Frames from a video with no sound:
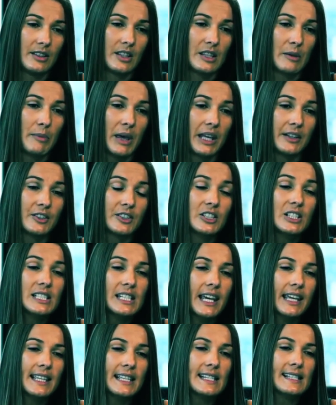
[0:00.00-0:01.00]
the manager
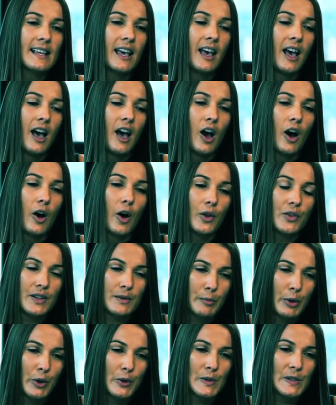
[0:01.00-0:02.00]
takes. Okay. On the
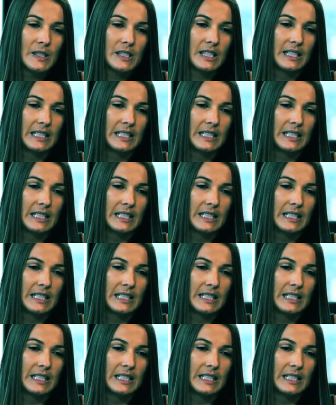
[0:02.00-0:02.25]
post